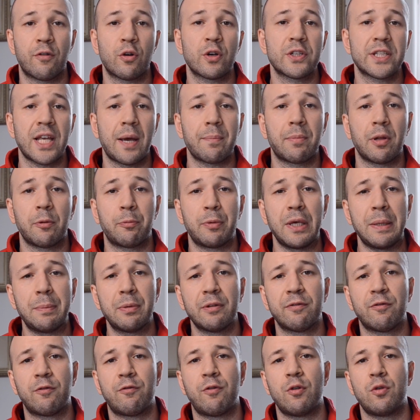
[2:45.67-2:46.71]
For example,
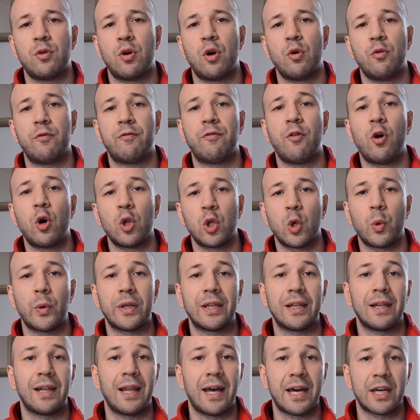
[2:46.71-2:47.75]
people who follow
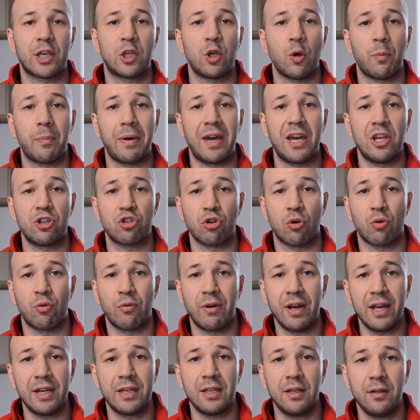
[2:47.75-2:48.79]
and like your page
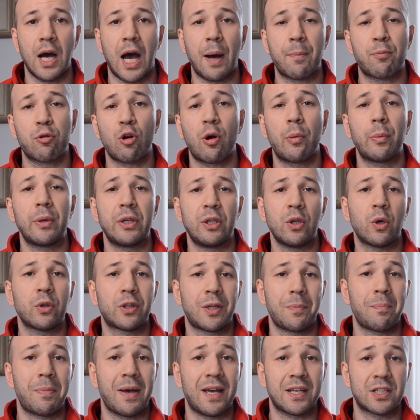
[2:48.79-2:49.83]
already are probably
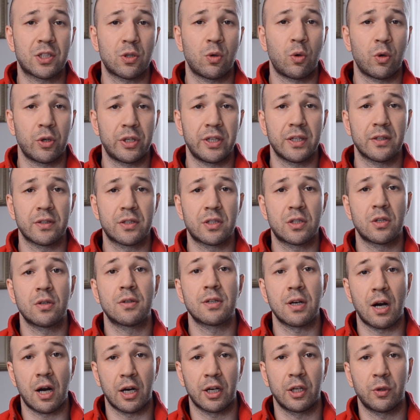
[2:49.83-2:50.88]
not the best audience to
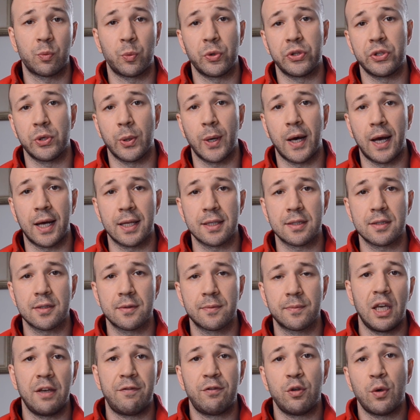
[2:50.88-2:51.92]
target with your
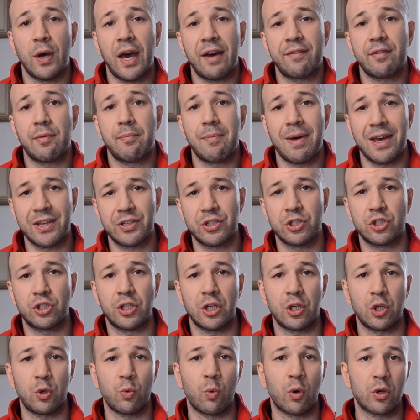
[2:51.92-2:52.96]
ads. If you have a message
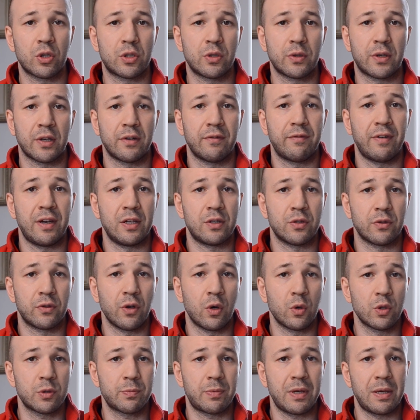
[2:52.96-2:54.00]
that you want to convey to
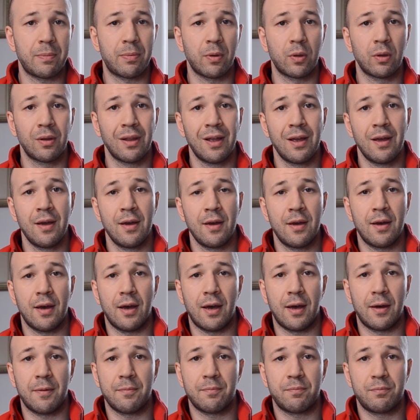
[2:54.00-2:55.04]
those people,
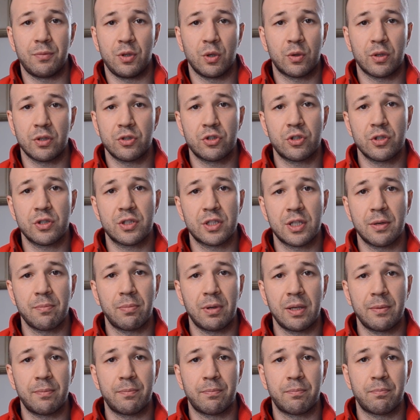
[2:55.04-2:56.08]
you can just
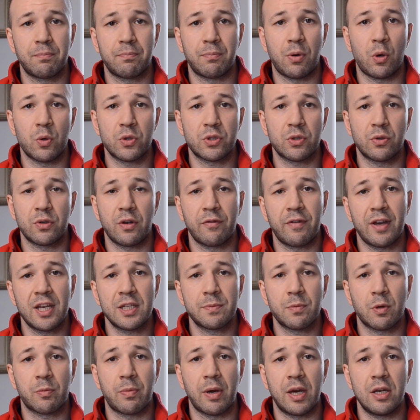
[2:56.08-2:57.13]
simply post on your
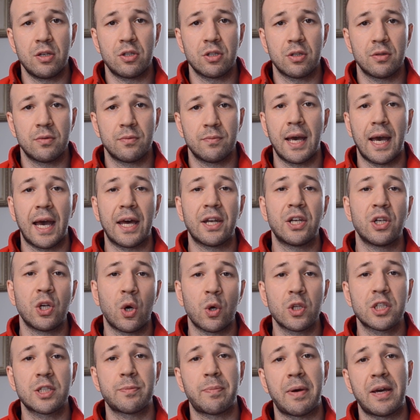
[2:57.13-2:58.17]
Facebook page and
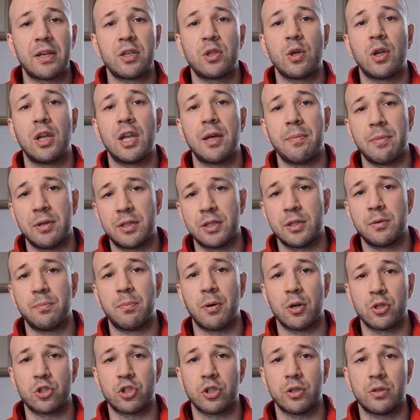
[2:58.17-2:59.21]
not spend your limited
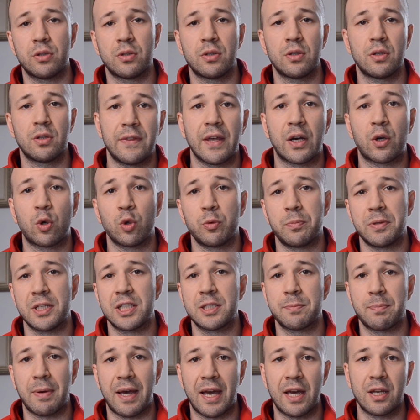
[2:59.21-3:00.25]
budget that could be
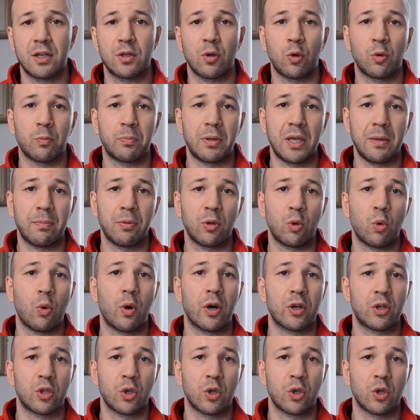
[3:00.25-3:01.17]
spent on people who are